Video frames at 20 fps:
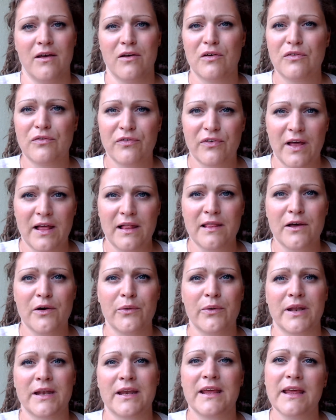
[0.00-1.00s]
fellow
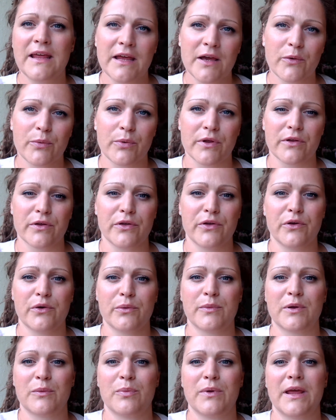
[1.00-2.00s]
and equal
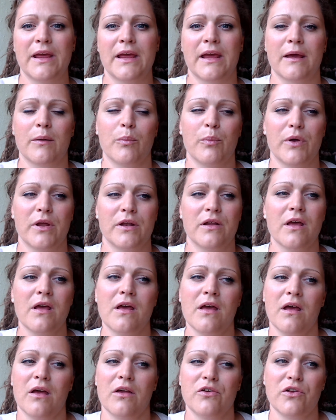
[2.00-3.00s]
human being, but
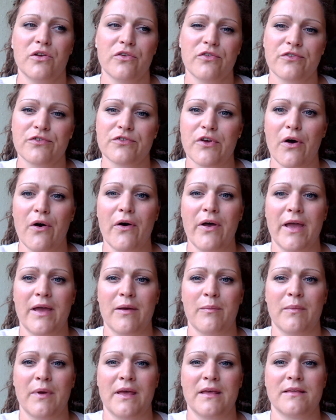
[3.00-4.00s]
just saw
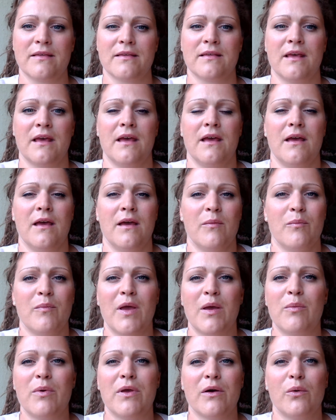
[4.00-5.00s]
him as
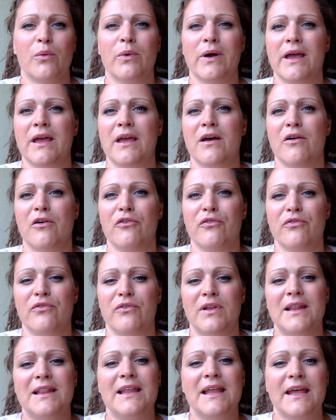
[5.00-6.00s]
maybe a way of
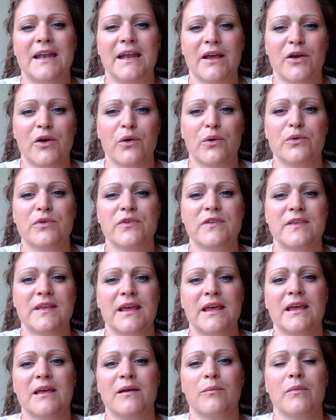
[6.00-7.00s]
letting go
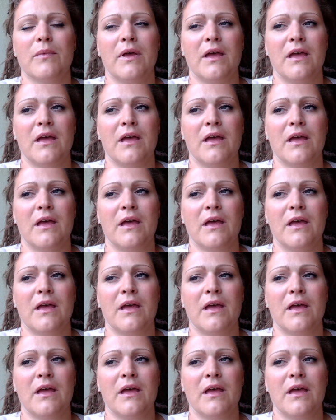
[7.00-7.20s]
steam